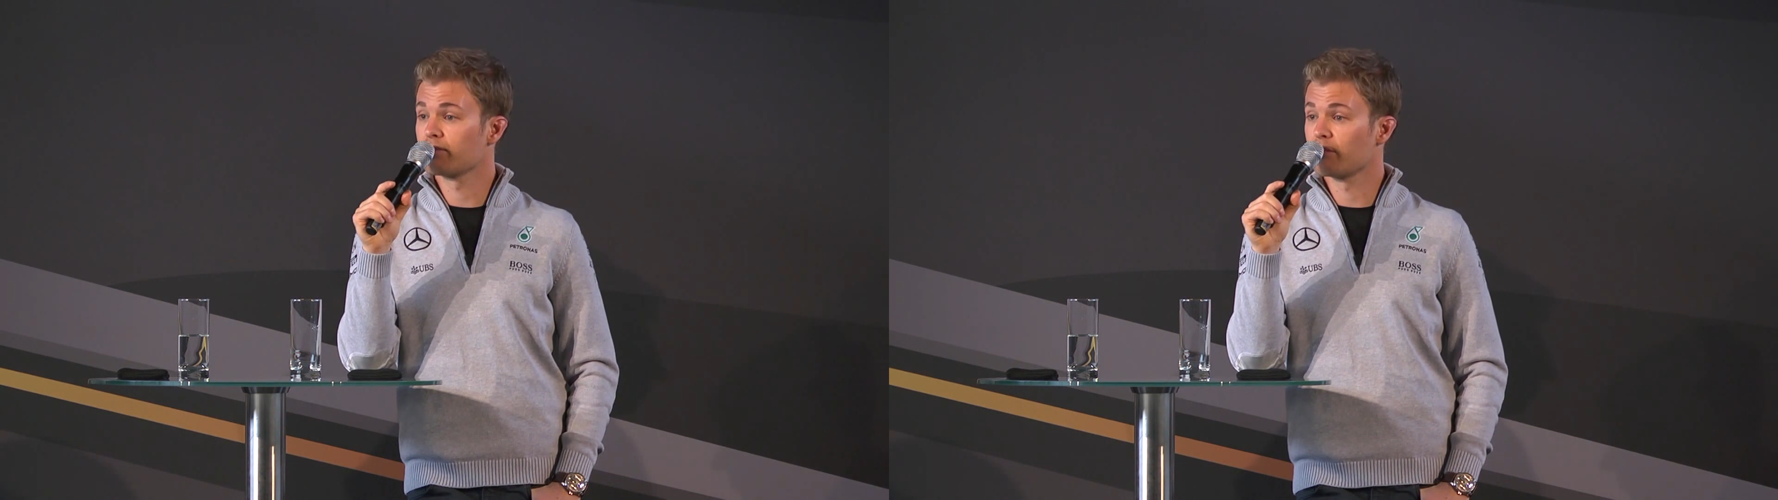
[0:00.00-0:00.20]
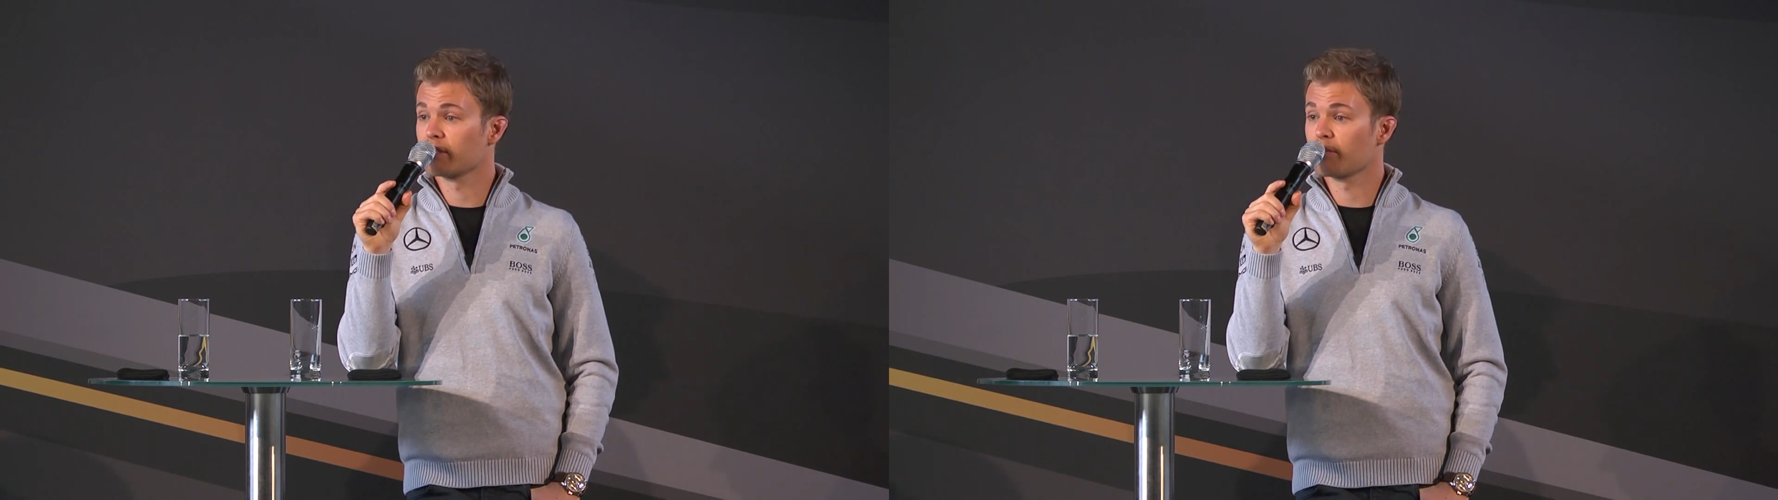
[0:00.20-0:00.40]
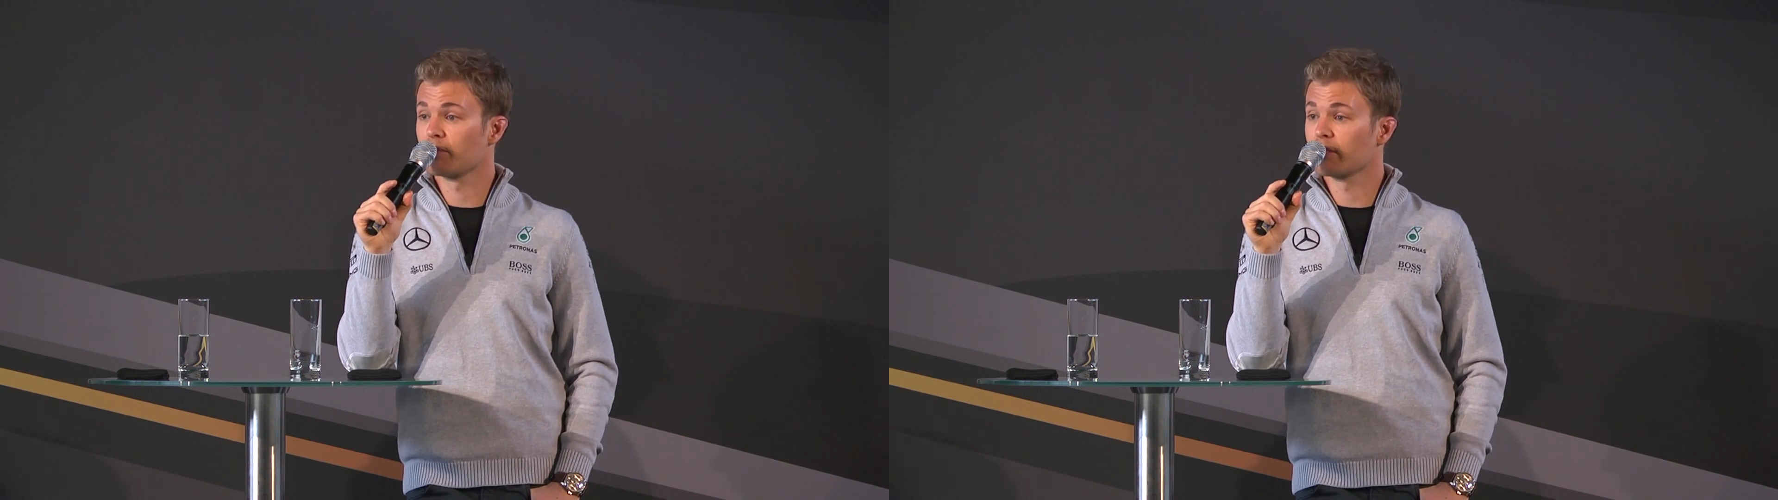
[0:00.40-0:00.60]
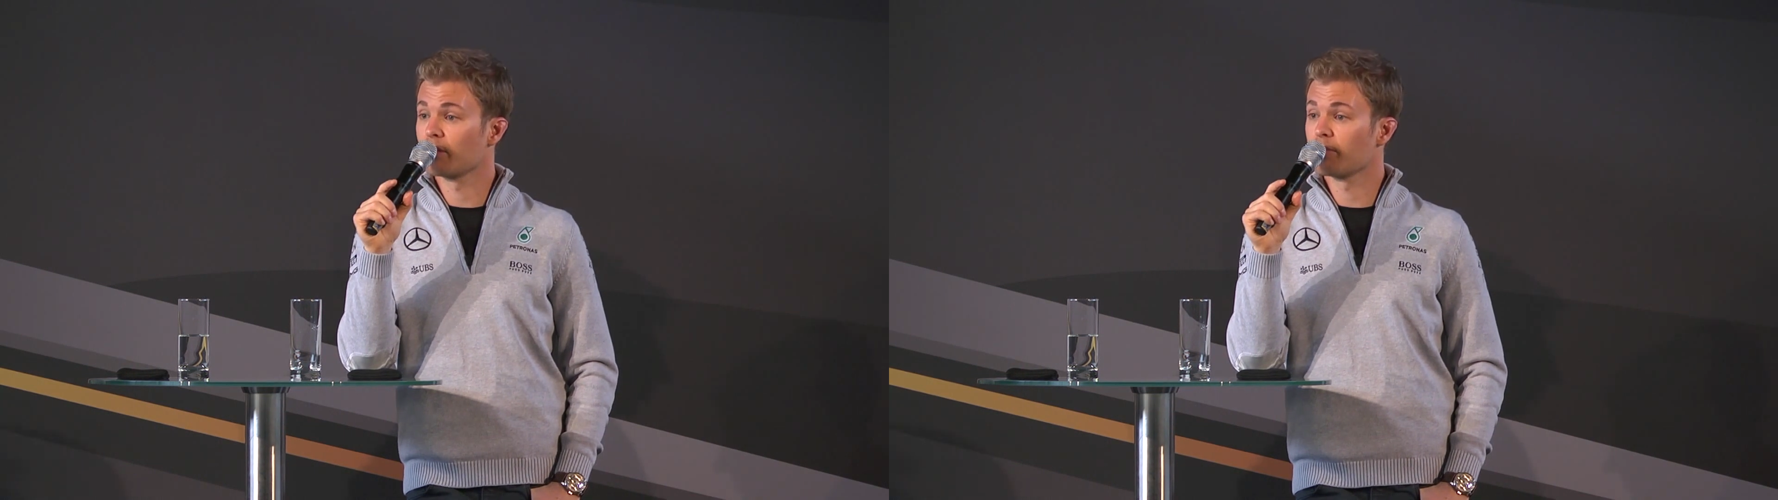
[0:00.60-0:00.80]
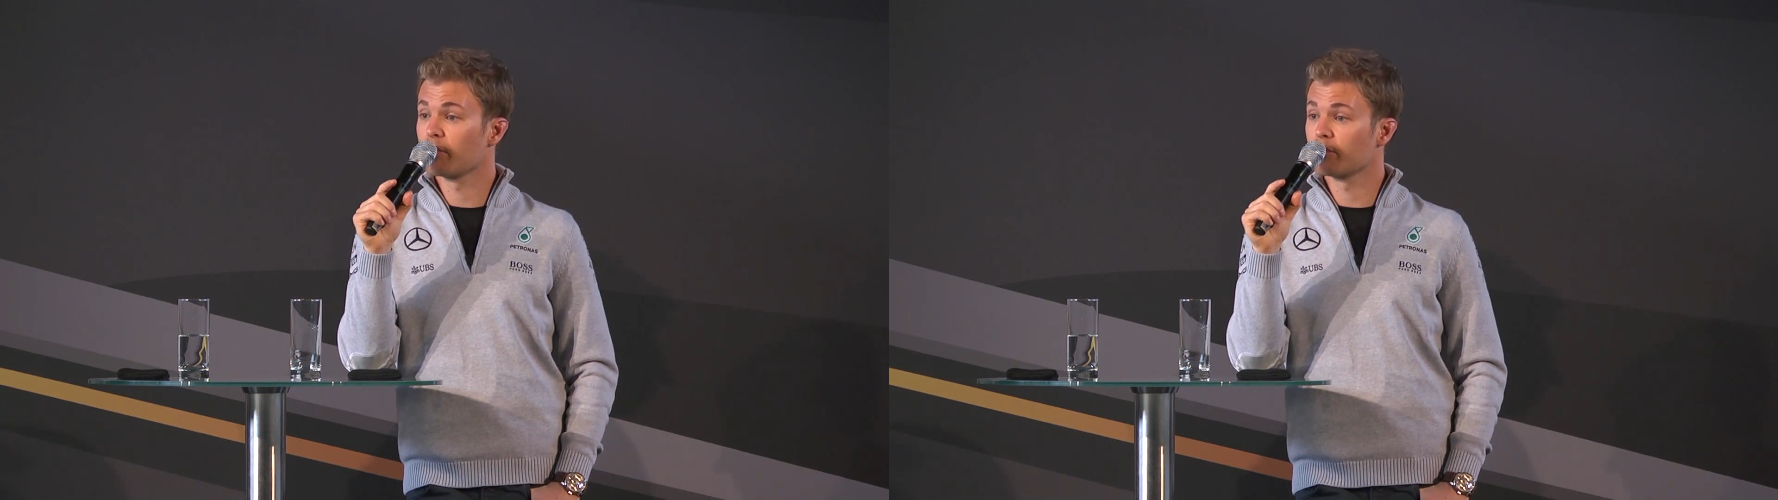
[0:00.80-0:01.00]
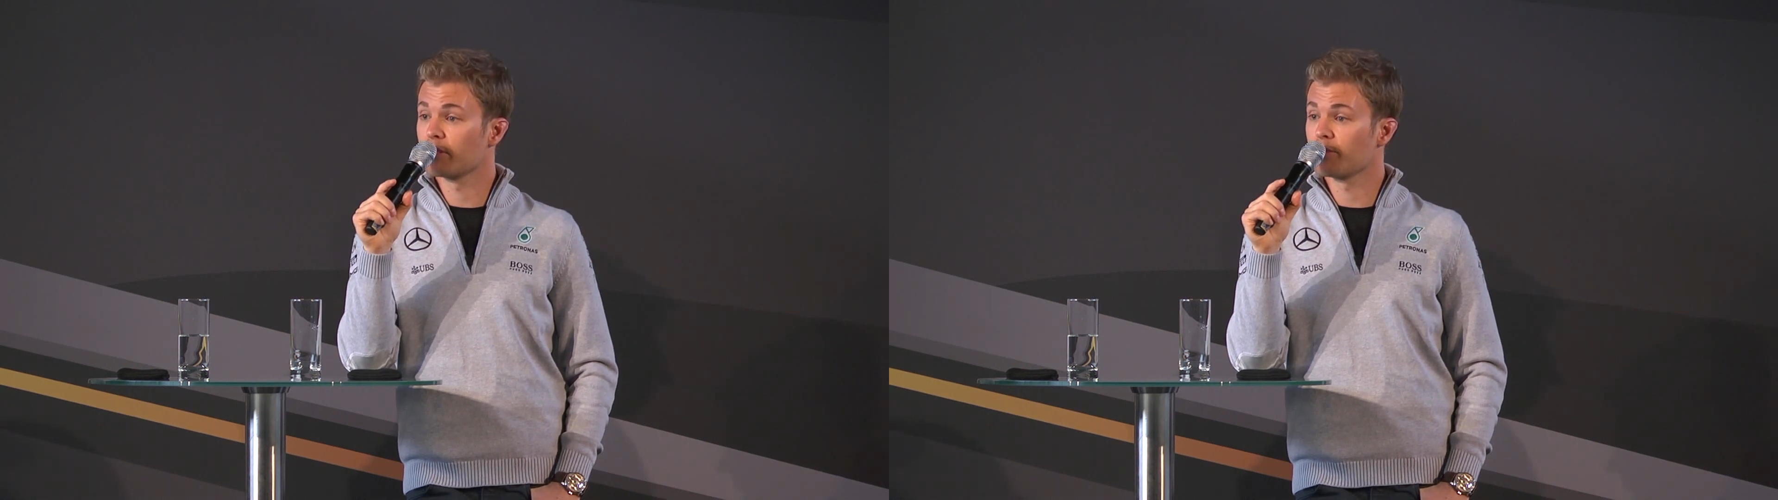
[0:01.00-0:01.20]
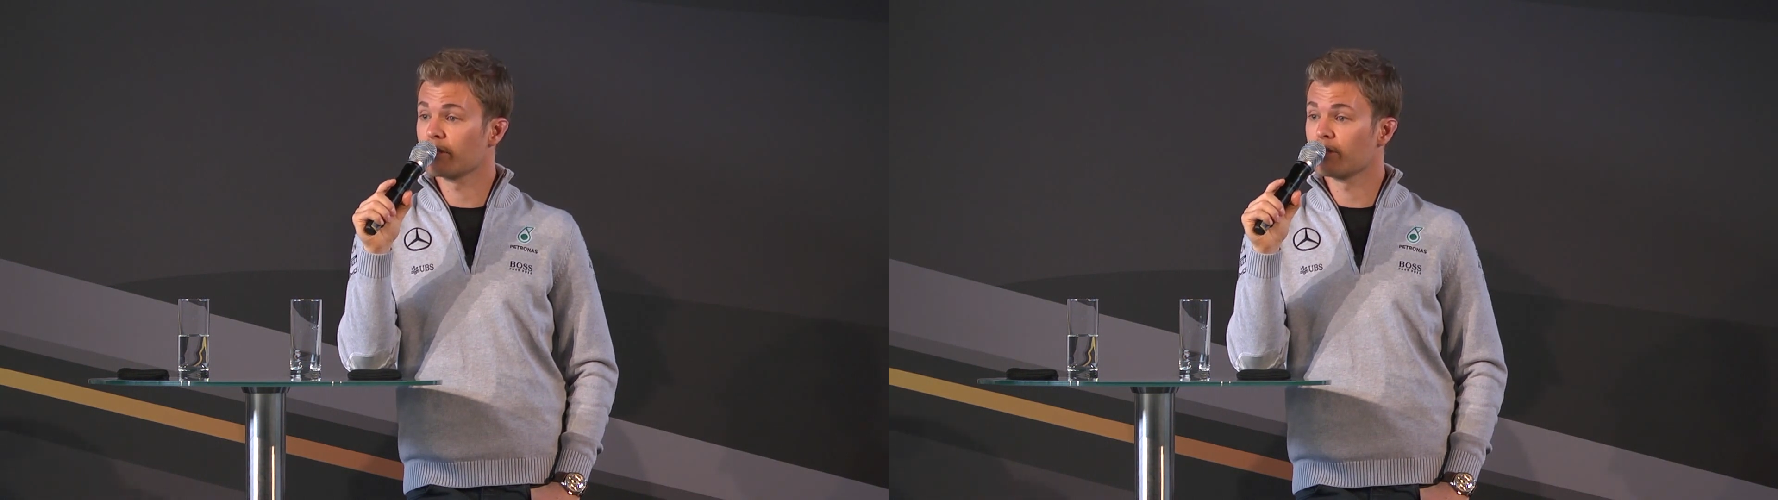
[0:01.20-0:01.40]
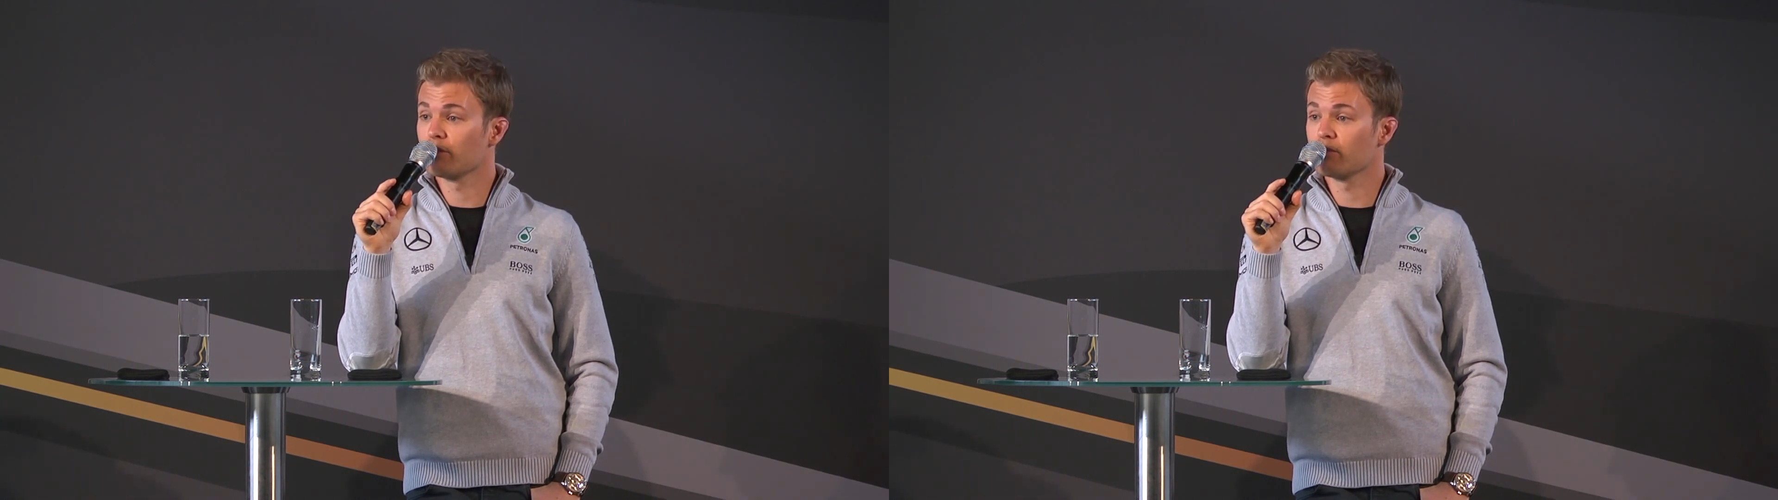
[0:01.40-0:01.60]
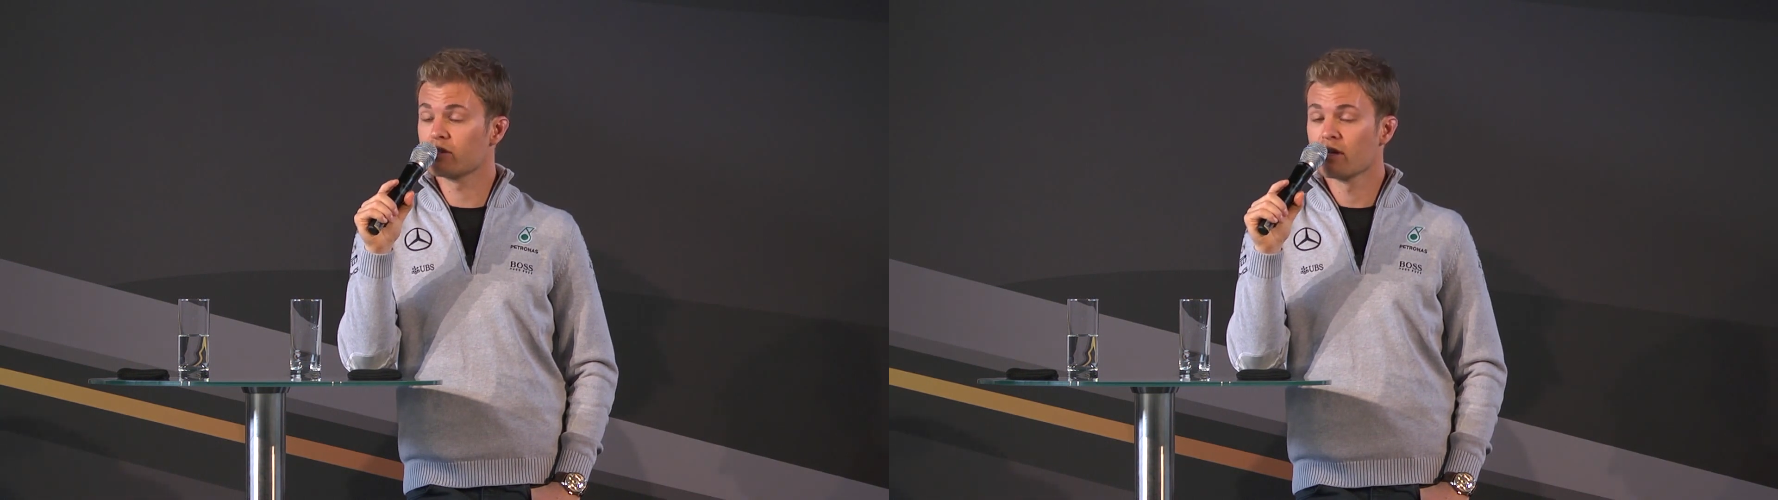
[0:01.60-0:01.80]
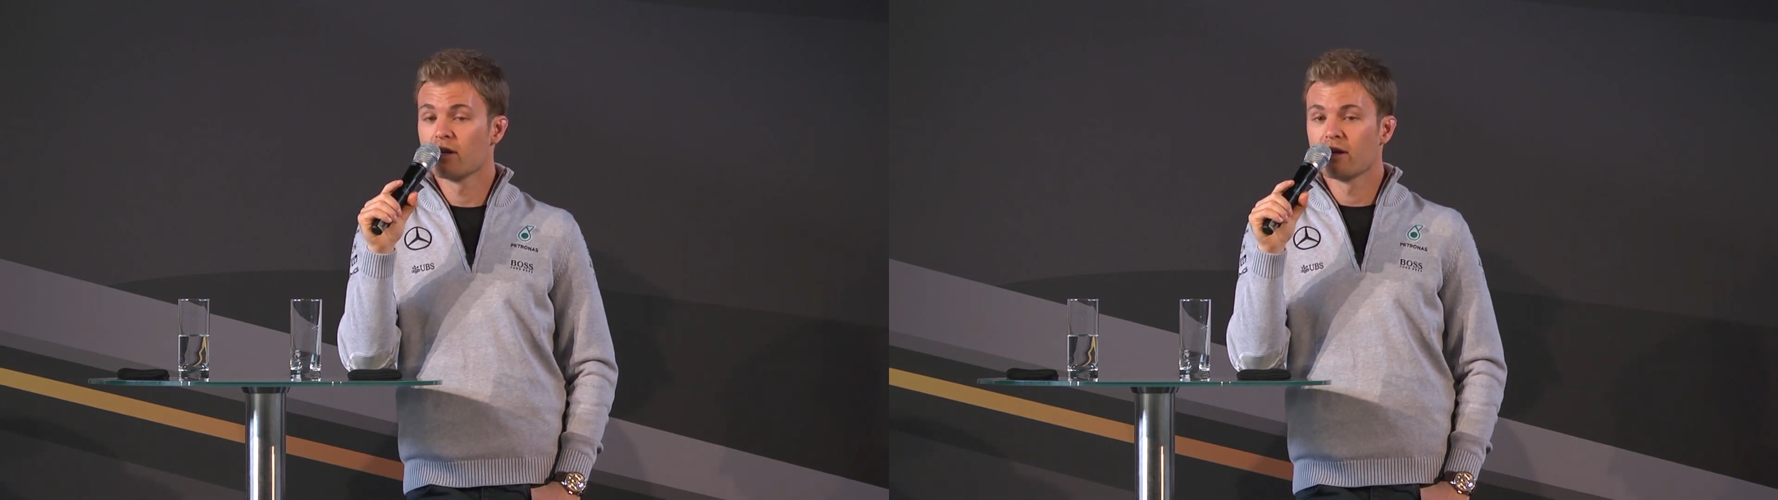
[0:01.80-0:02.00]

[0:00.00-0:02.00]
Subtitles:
for example, now in Melbourne that we can use,